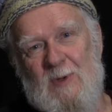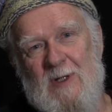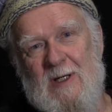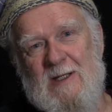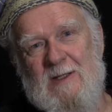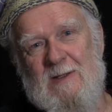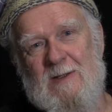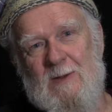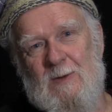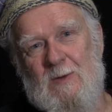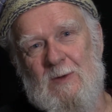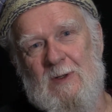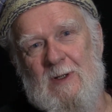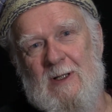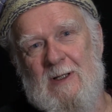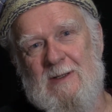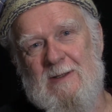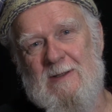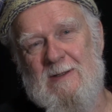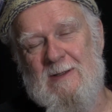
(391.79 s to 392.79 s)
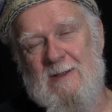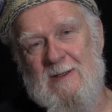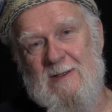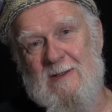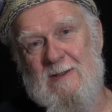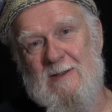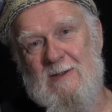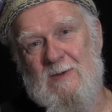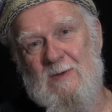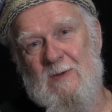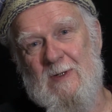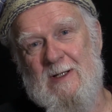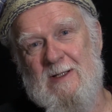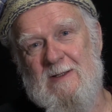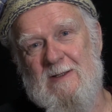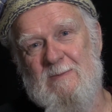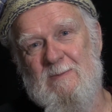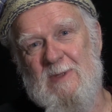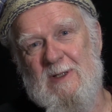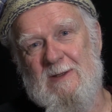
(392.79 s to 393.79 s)
place to cross is the Straits
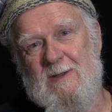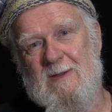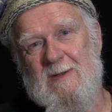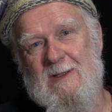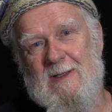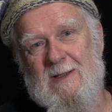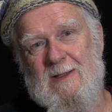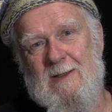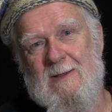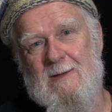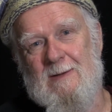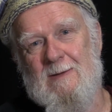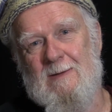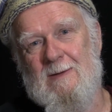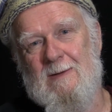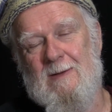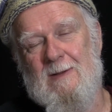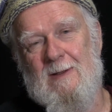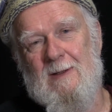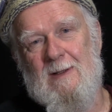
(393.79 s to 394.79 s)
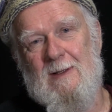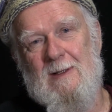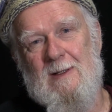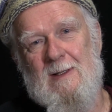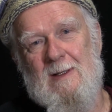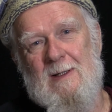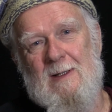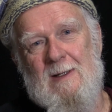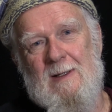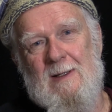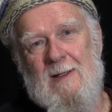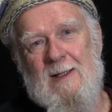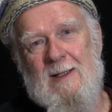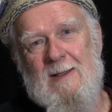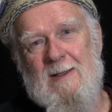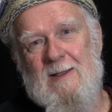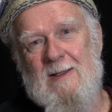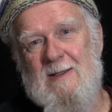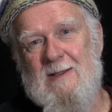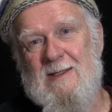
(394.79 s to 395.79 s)
of Mytilene.
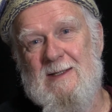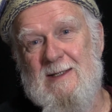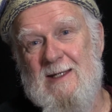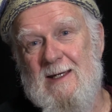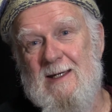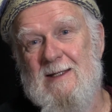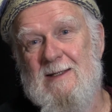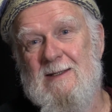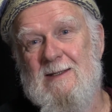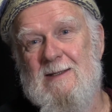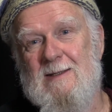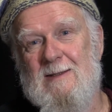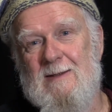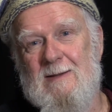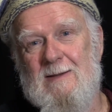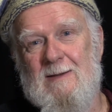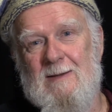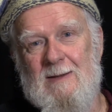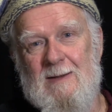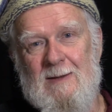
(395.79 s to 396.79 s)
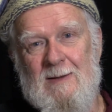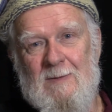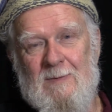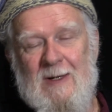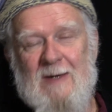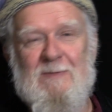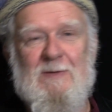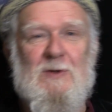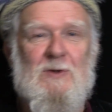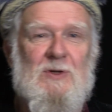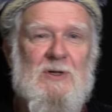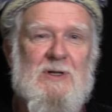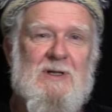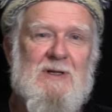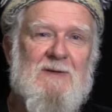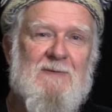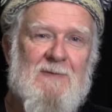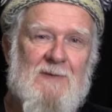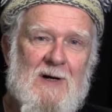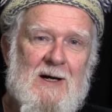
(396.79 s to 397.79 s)
And in a sense, the
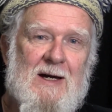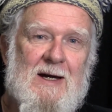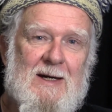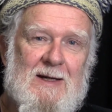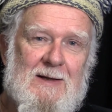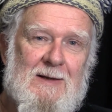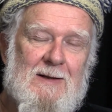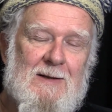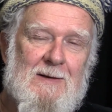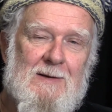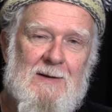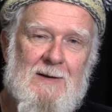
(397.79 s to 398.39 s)
refugees find,